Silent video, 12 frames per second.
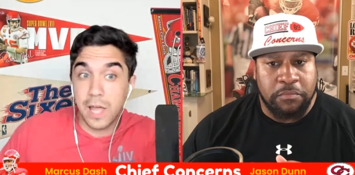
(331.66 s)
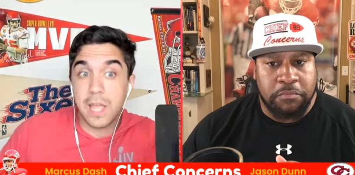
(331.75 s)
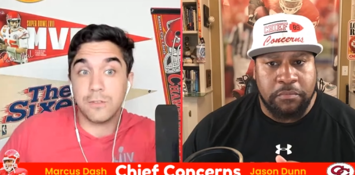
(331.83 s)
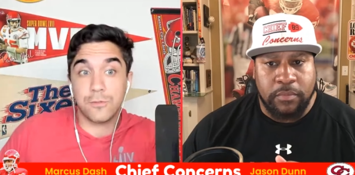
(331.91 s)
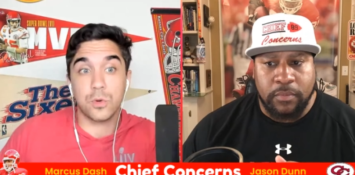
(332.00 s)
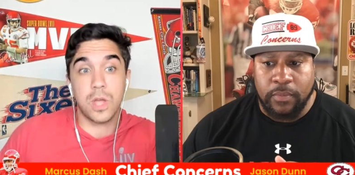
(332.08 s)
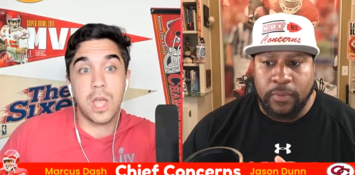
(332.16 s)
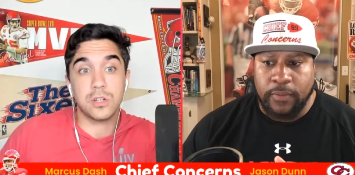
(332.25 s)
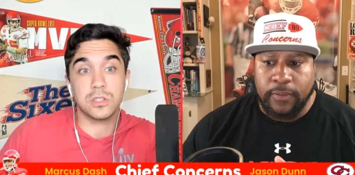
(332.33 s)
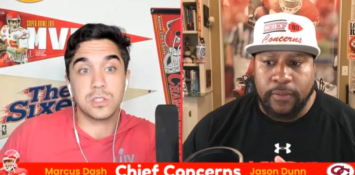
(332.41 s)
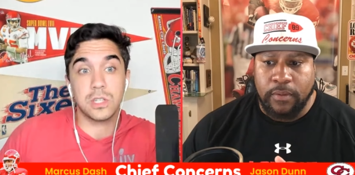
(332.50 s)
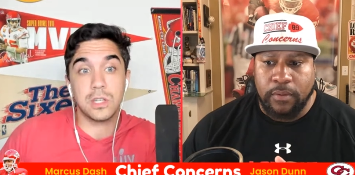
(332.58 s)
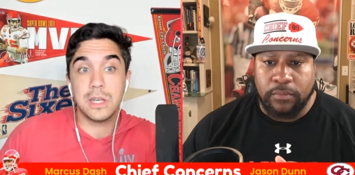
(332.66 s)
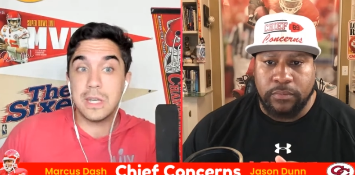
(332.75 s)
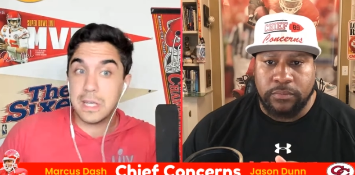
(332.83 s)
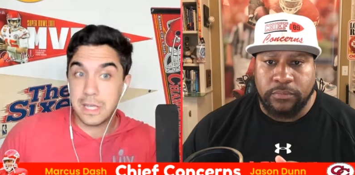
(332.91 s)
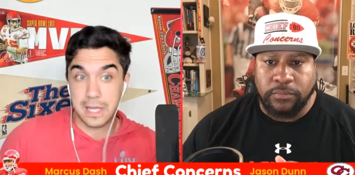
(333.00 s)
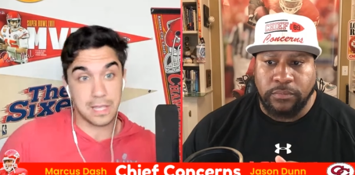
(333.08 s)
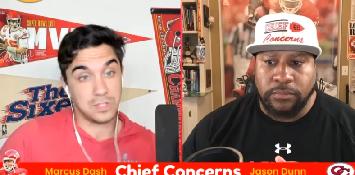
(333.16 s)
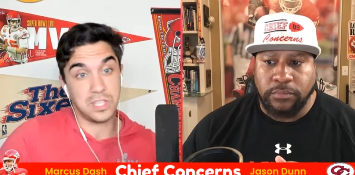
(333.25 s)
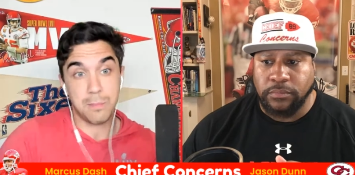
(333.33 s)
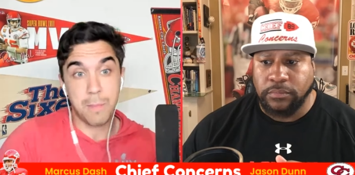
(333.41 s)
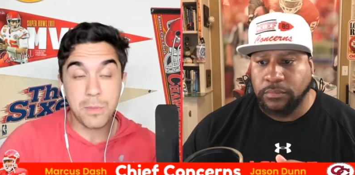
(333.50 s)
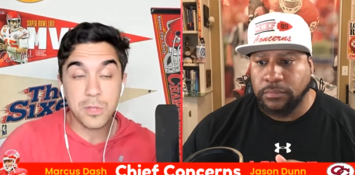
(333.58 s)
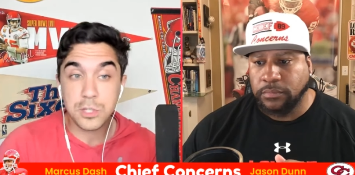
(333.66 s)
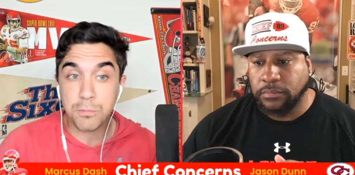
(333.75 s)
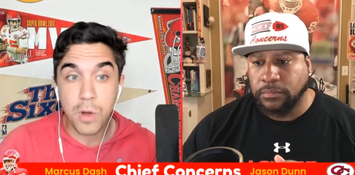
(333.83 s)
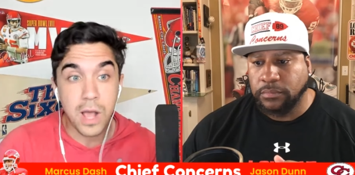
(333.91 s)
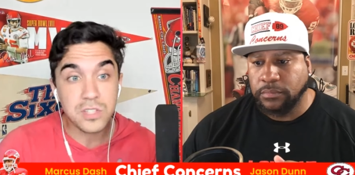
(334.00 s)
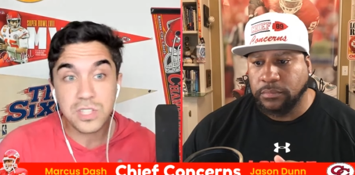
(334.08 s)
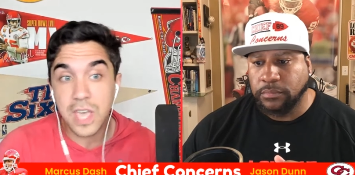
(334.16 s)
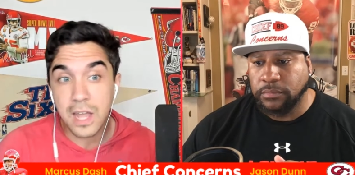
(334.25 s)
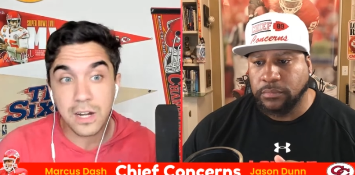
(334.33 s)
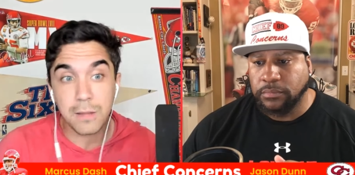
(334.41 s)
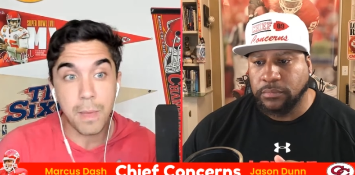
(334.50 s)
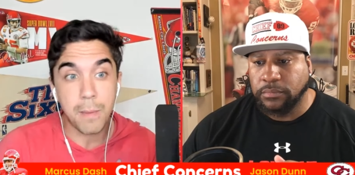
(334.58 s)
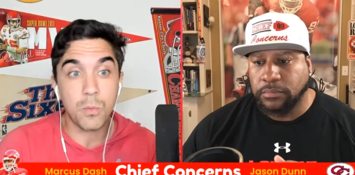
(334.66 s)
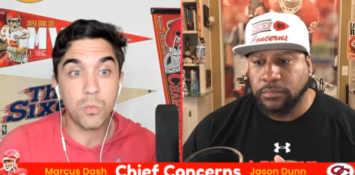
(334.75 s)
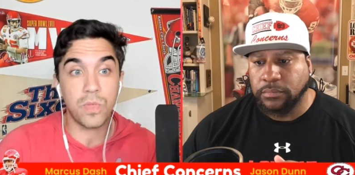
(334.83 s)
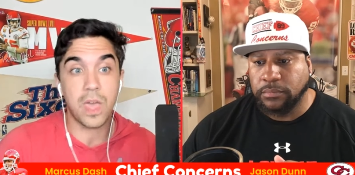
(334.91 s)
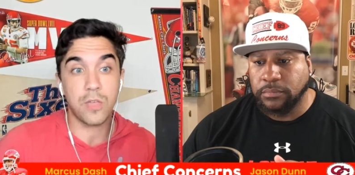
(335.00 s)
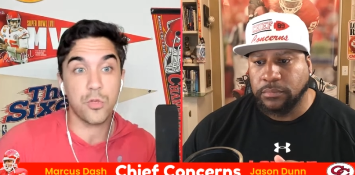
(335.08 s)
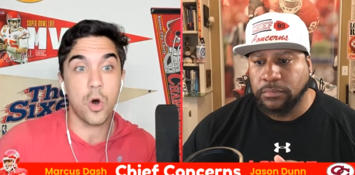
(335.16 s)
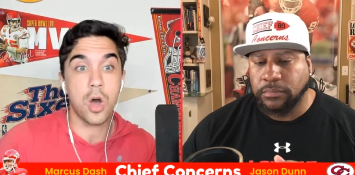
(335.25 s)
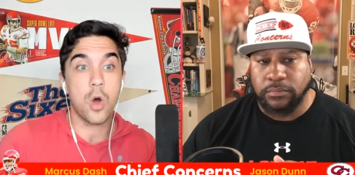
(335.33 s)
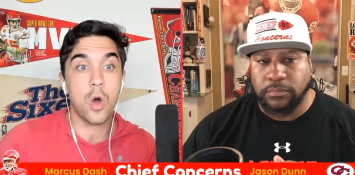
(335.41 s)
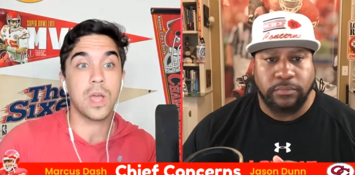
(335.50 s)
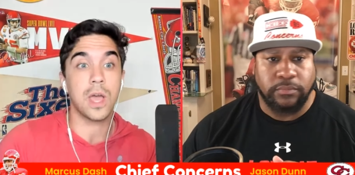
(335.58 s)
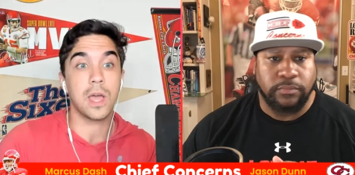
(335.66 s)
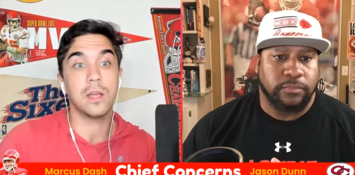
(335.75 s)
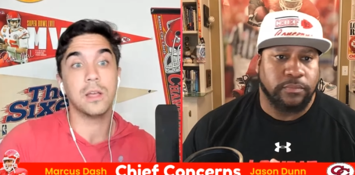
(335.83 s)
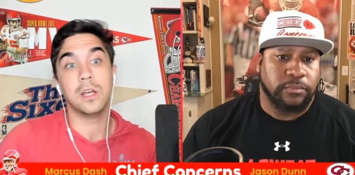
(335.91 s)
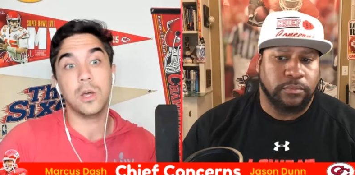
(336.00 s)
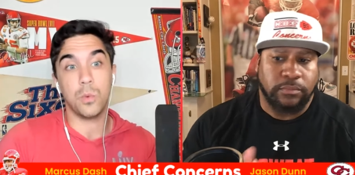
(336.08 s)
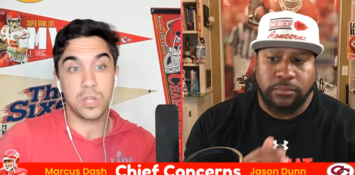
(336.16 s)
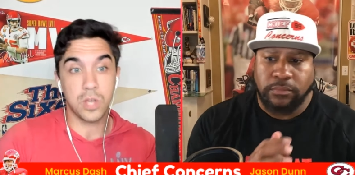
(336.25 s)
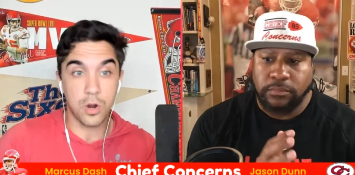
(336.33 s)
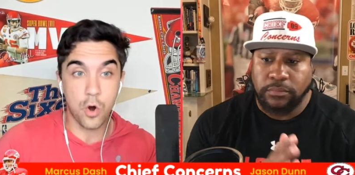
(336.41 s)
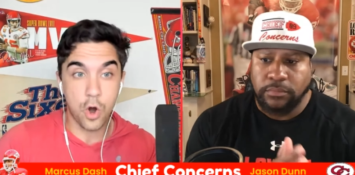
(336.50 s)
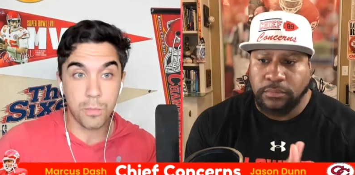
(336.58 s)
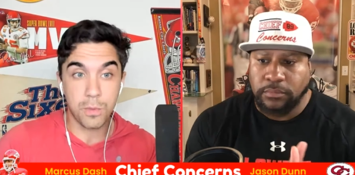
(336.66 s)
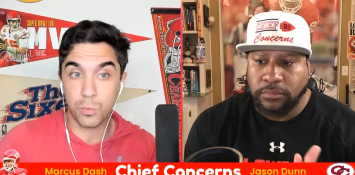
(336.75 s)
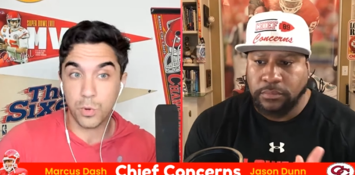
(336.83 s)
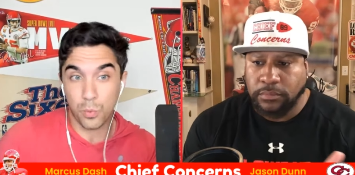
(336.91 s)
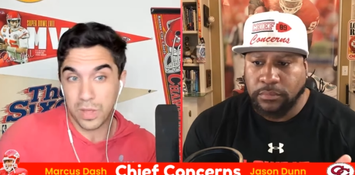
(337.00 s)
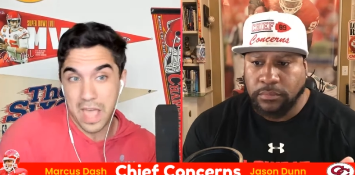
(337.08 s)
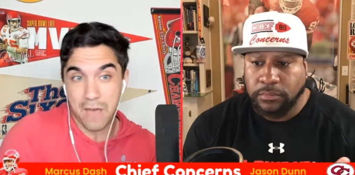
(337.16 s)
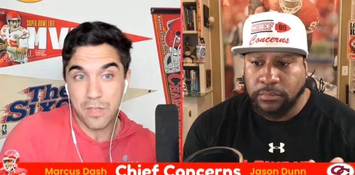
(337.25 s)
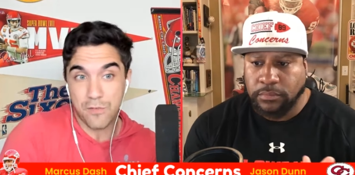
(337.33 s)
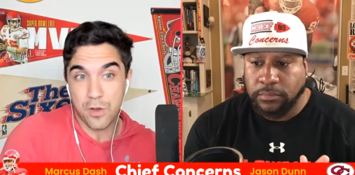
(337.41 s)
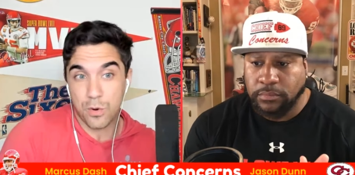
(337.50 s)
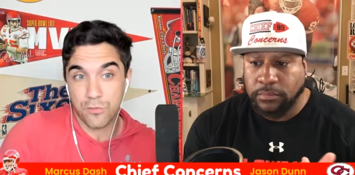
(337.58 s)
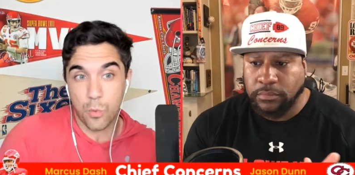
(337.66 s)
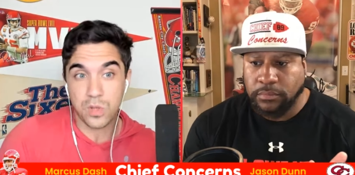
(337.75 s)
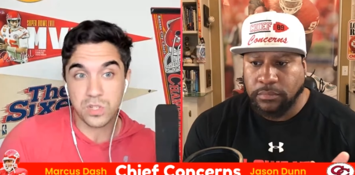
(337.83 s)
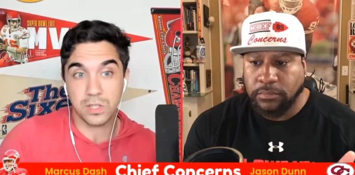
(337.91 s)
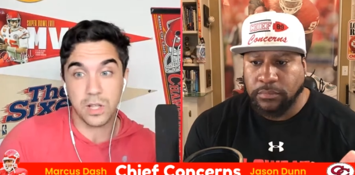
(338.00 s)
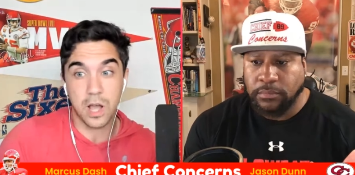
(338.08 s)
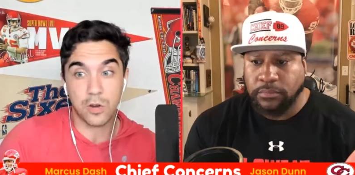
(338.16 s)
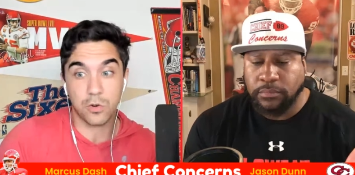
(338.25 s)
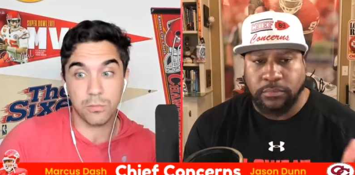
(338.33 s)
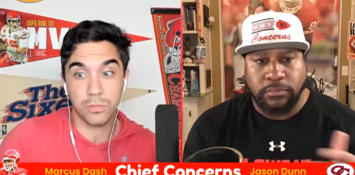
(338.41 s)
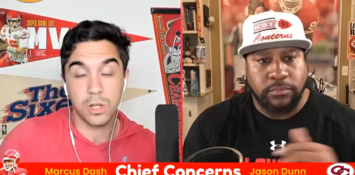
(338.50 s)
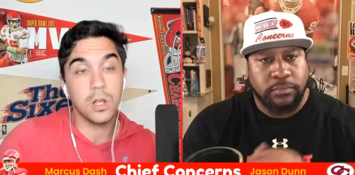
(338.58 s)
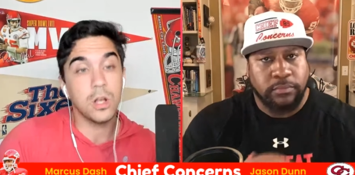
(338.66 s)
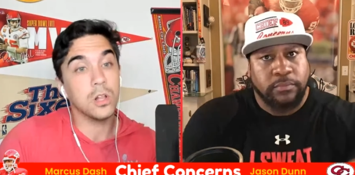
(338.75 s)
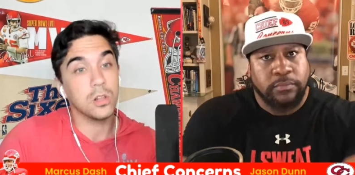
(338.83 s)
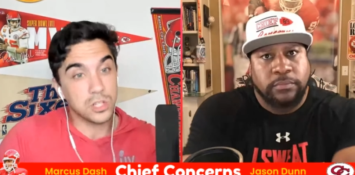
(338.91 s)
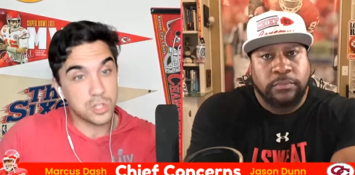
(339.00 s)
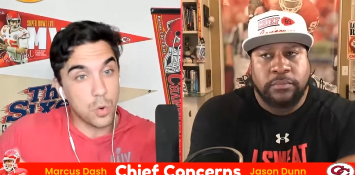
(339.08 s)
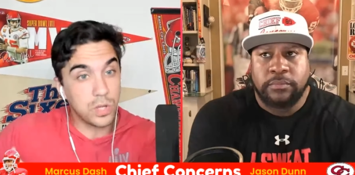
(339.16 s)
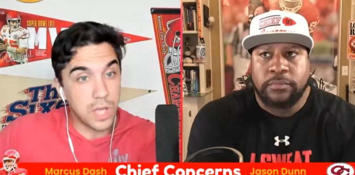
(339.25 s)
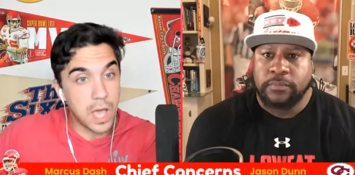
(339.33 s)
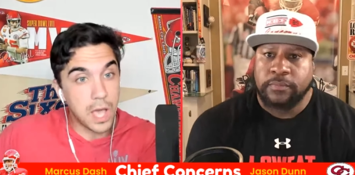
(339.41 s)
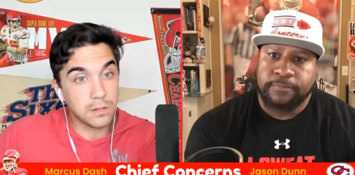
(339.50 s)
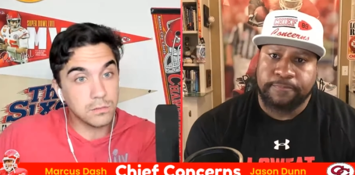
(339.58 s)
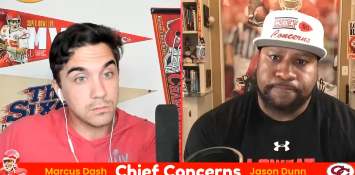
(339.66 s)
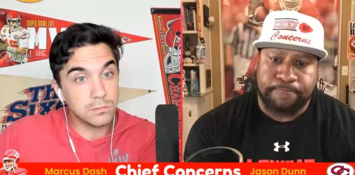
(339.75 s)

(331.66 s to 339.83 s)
Speaker 1: late in free agency. Is he maybe the surprise candidate? Maybe they thought, okay, we cut Hardman. We don't really have that veteran voice in the locker room. Let's go get